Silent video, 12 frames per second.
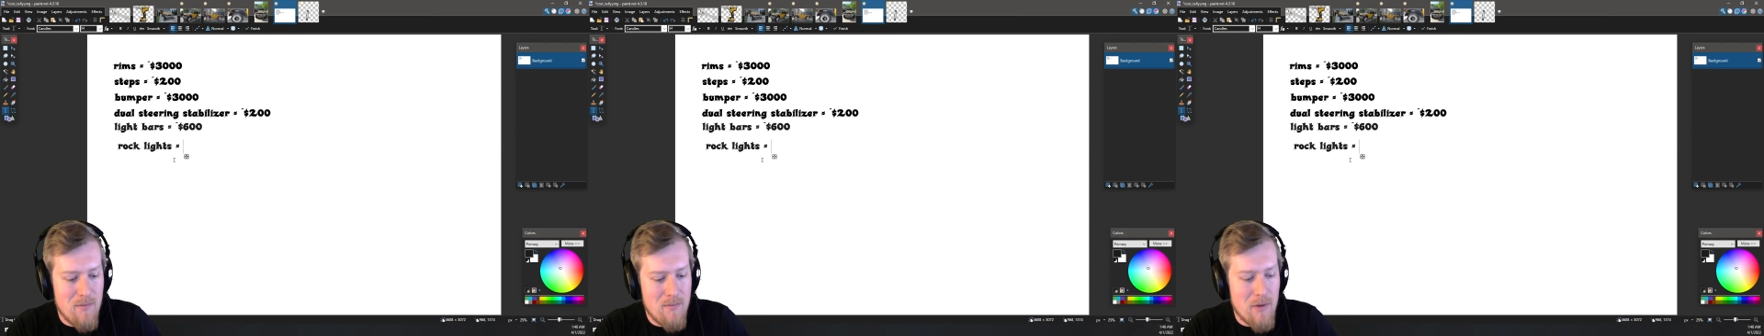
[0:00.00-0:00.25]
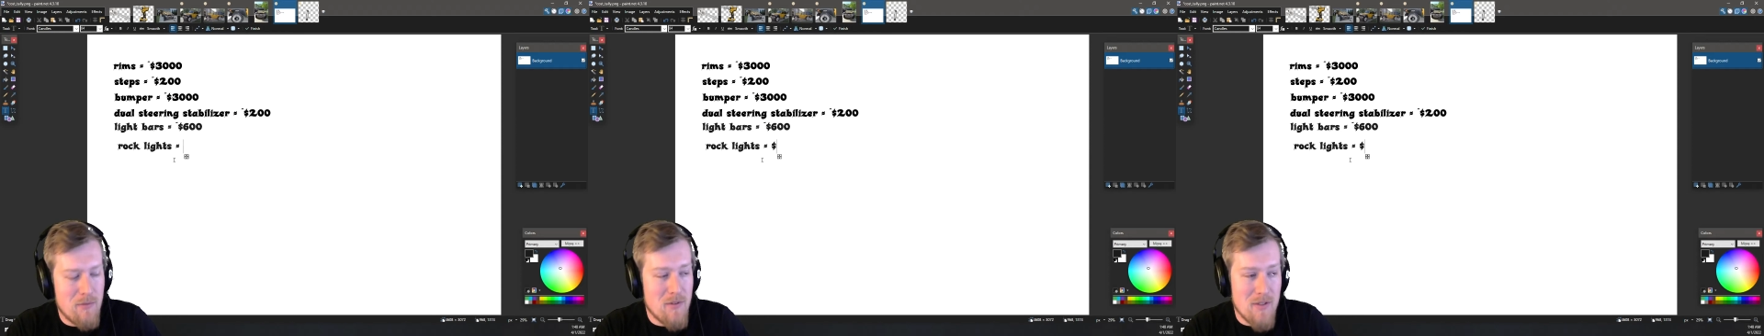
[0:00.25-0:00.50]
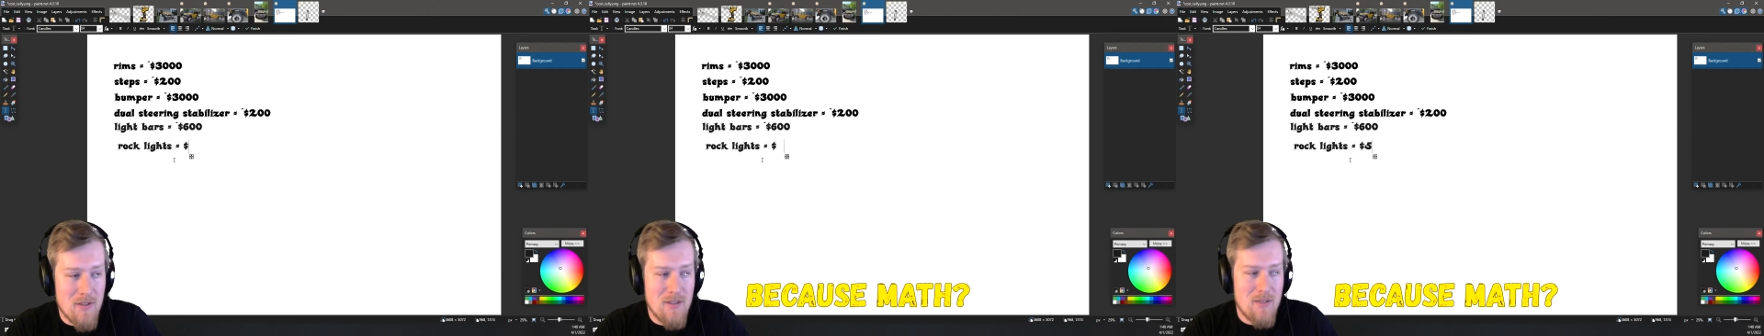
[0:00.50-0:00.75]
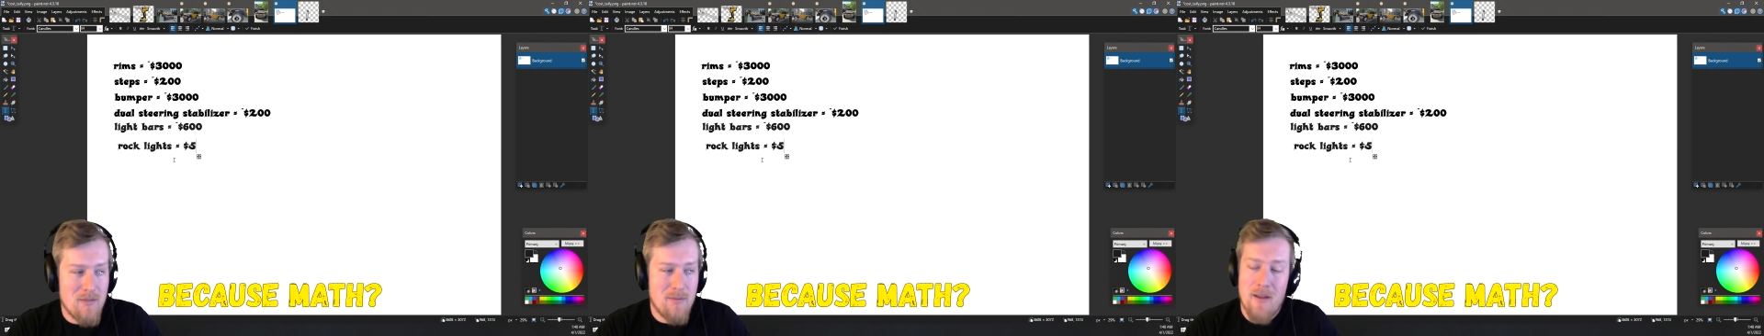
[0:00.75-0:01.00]
but we
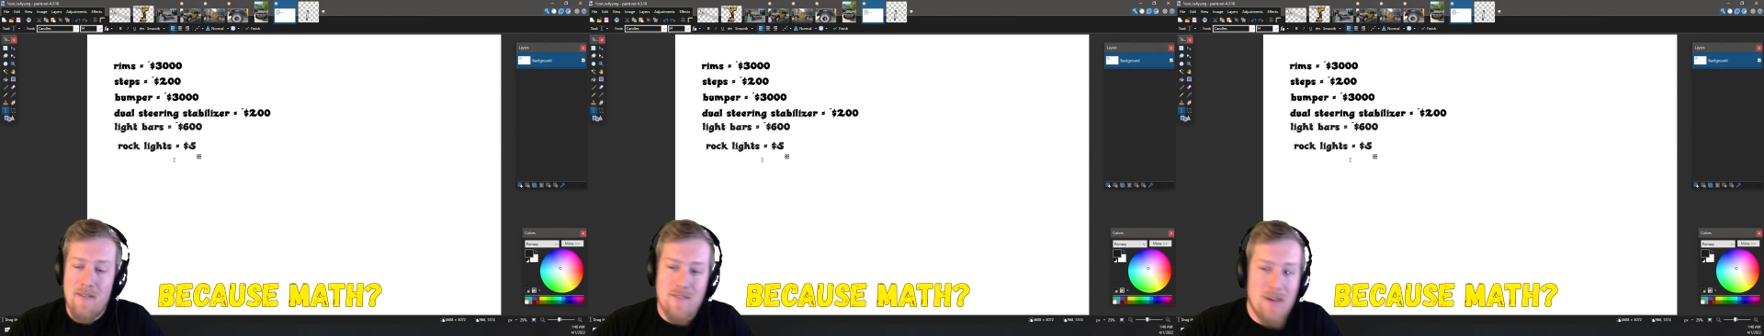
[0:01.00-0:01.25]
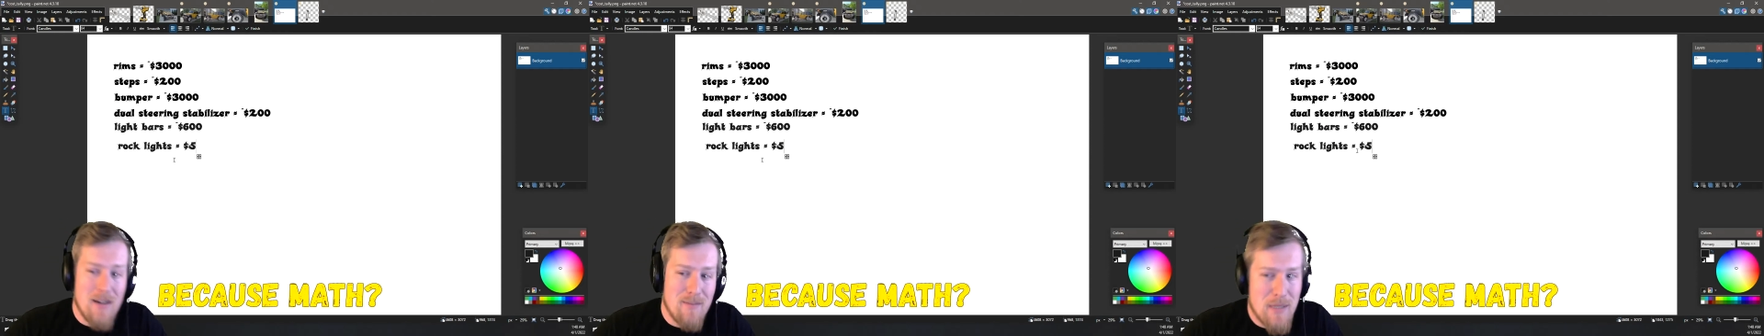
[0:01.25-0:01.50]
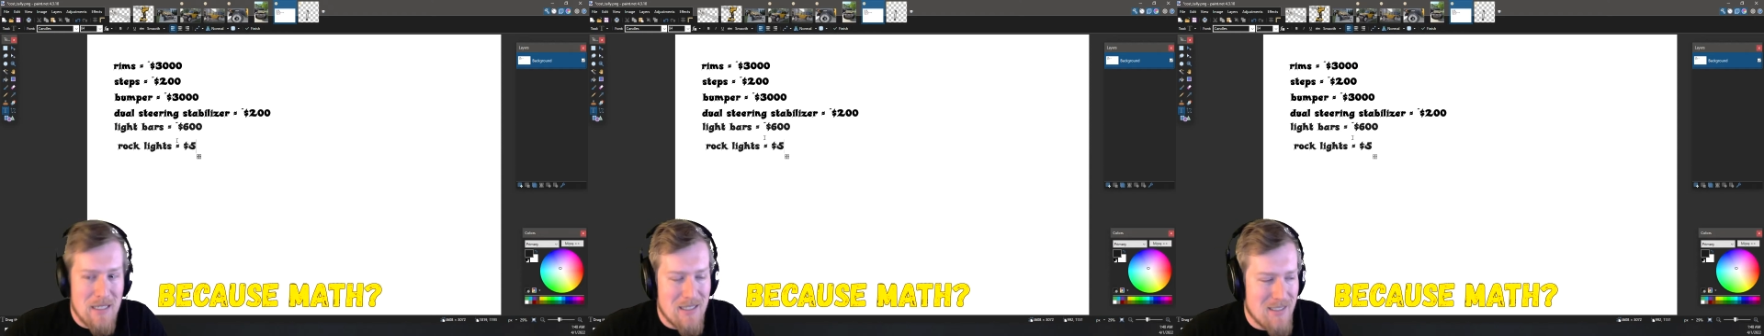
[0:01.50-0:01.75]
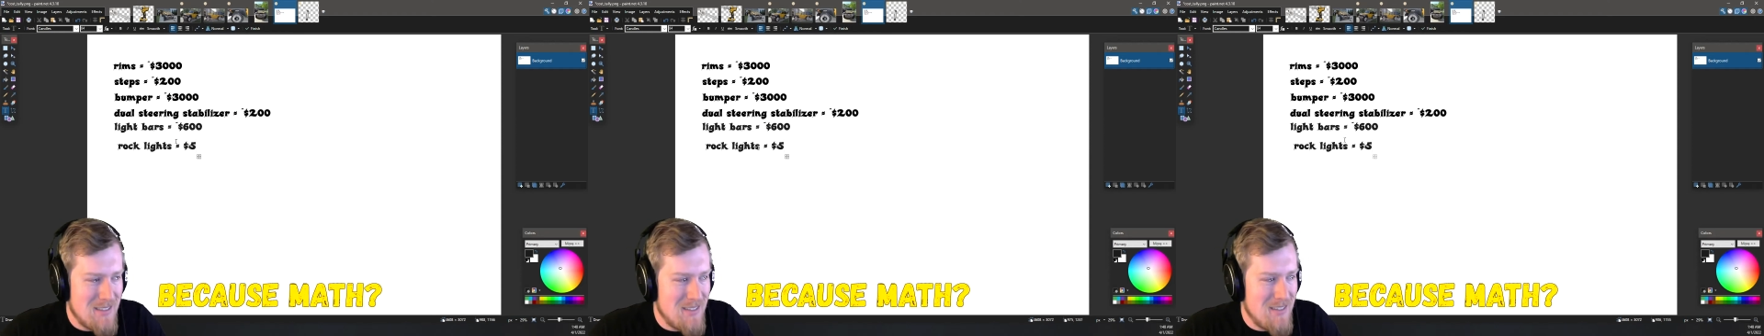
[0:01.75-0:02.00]
only spent
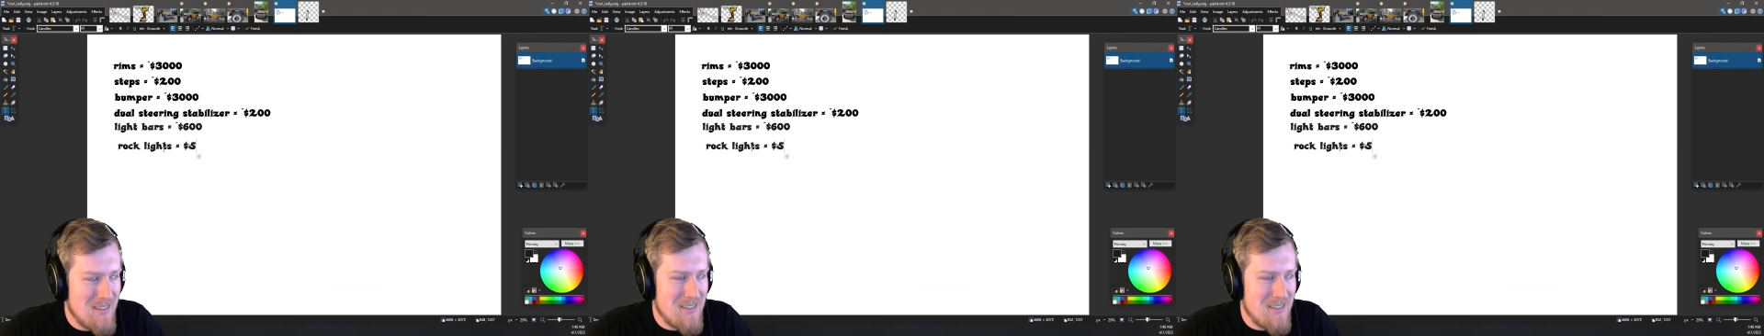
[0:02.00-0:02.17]
$5.